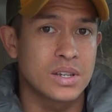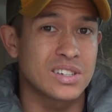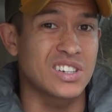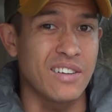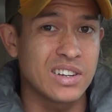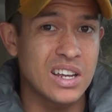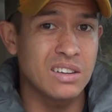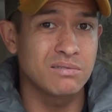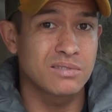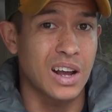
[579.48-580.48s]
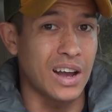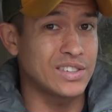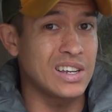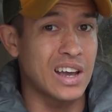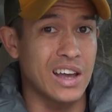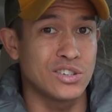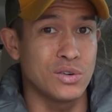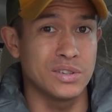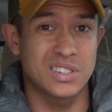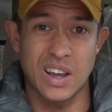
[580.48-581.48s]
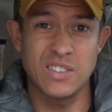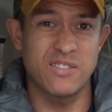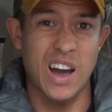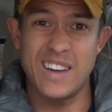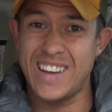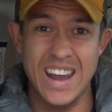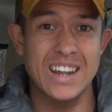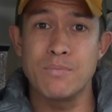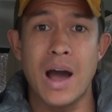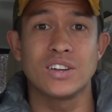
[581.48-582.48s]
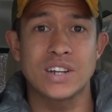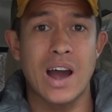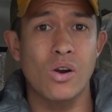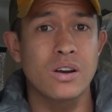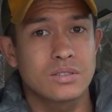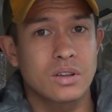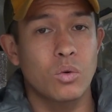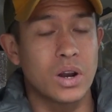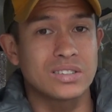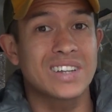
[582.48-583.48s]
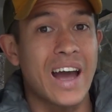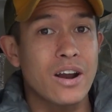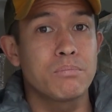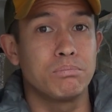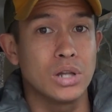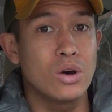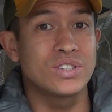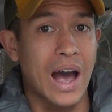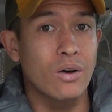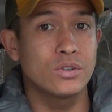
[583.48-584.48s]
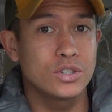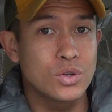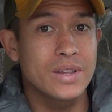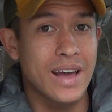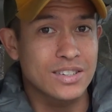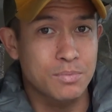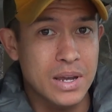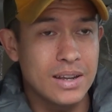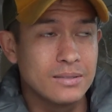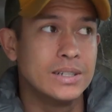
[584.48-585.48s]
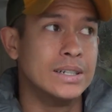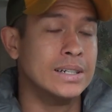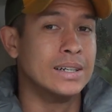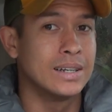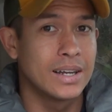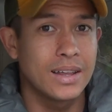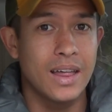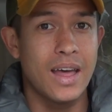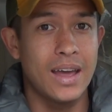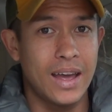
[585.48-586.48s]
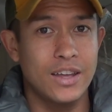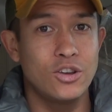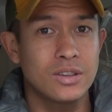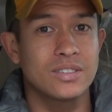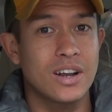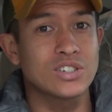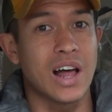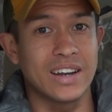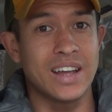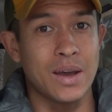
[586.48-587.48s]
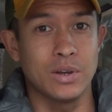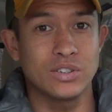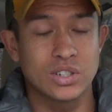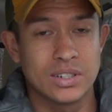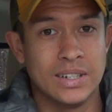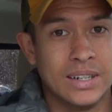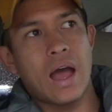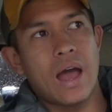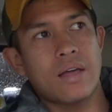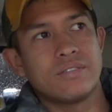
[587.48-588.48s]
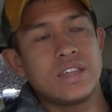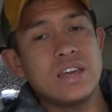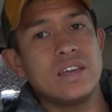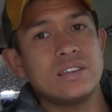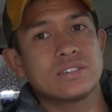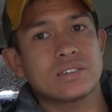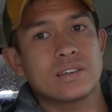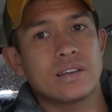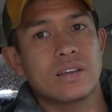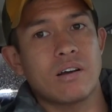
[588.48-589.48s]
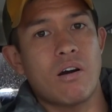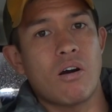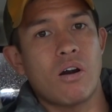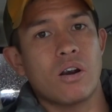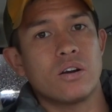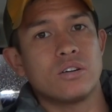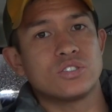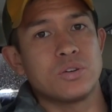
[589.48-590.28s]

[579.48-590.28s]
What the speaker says: 70, I've seen guys doing 75, 80 miles an hour. When a tire blows out doing that speed, there's a lot of damage. These are